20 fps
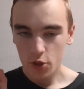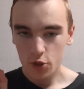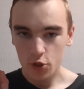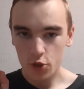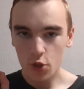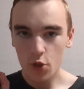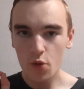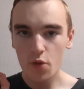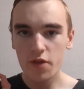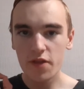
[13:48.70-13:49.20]

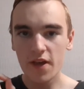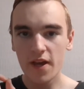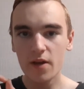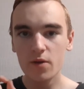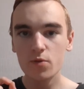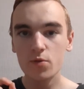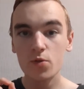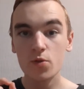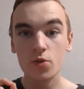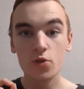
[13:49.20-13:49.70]

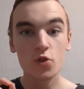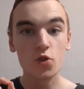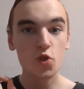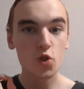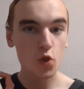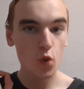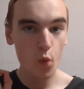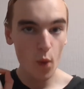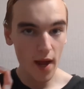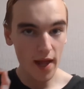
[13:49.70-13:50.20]

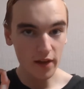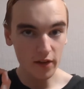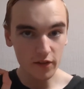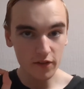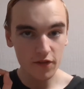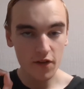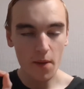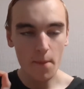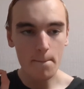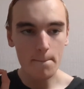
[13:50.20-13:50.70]

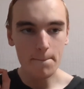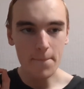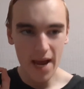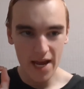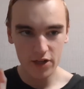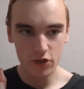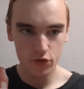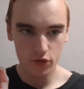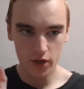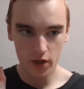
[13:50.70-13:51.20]
2,012
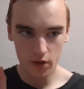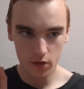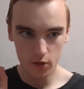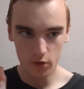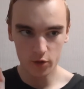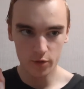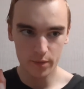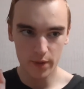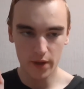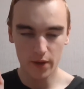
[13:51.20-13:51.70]
metric
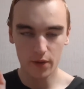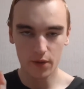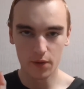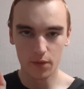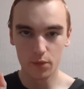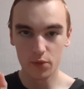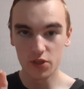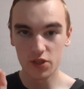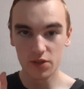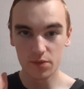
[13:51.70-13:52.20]
horsepower,
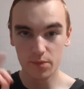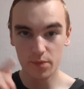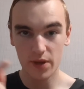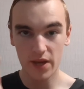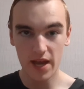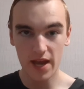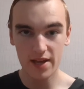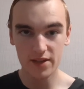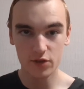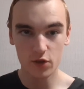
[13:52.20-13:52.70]
which is
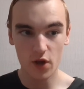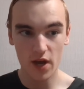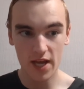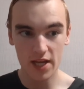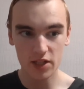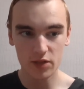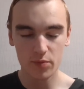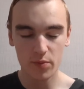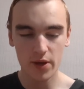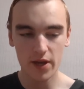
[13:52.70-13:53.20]
PS or
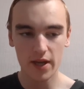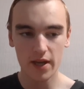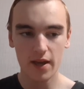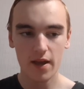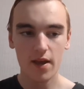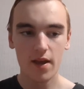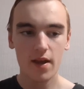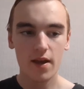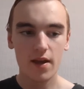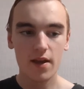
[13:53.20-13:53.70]
HP.
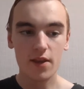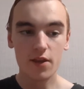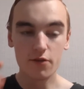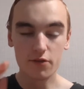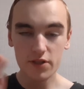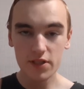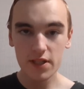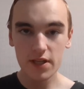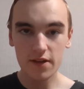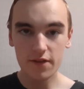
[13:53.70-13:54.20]
There
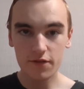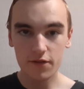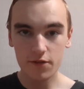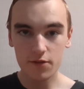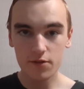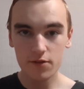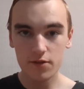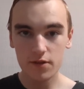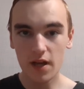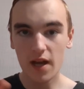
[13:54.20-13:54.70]
is a
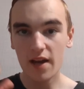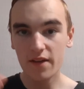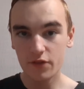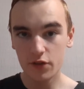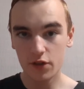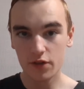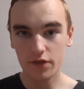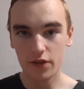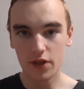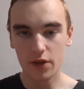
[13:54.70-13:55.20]
difference. I have
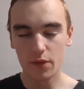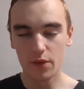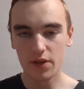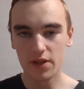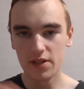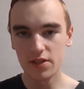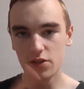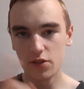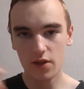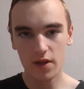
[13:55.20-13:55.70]
done a video on
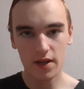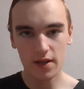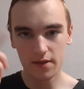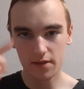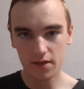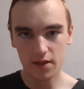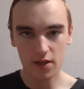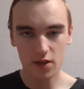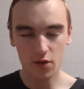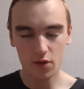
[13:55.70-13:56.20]
this. You can
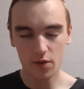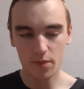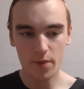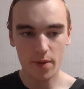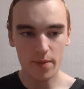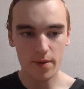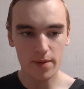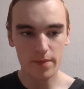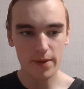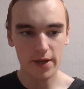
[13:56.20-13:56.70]
click on the
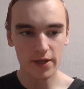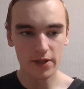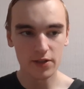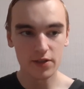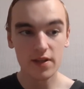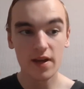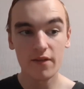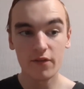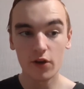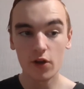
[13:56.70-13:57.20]
pop-up banner
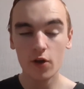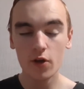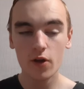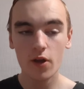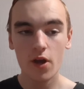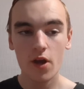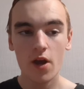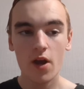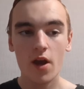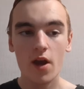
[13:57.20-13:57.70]
to have a look.
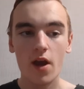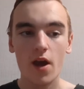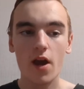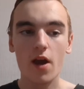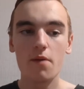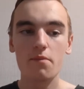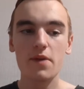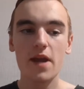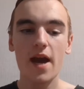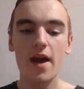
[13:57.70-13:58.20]
Uh,
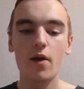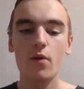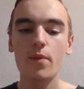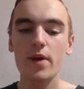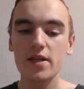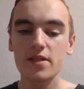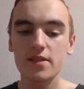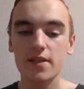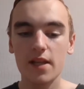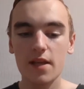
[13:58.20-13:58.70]
now,
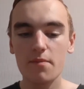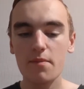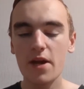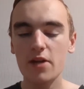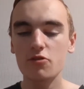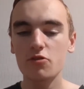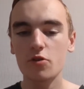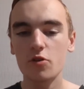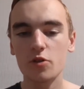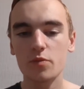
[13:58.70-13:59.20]
basically,
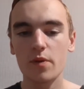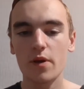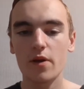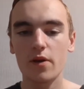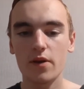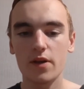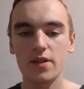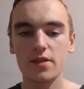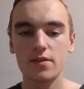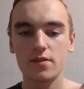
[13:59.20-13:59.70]
metric horsepower
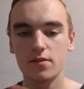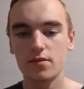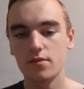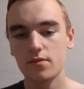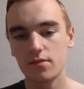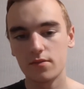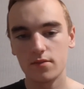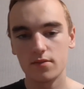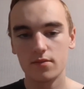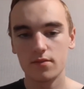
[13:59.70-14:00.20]
is
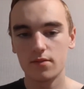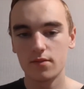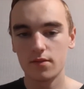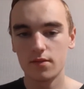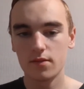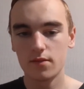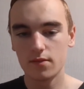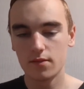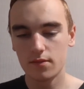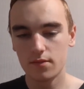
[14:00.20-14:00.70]

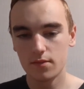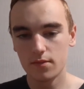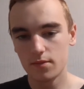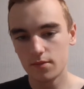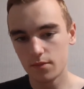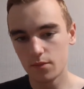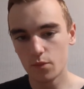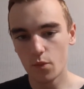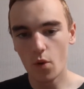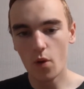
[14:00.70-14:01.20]

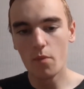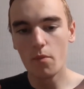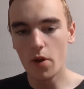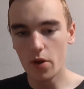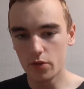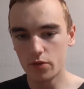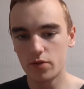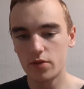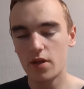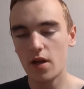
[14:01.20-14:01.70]
what
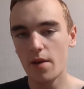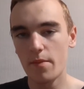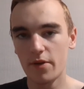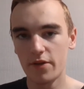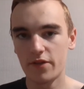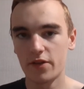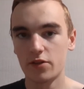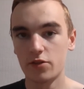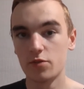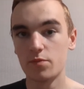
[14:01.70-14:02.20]
most car
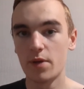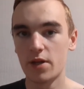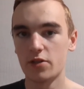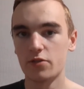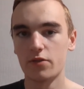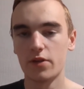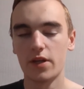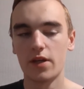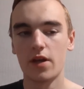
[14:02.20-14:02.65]
manufacturers measure in.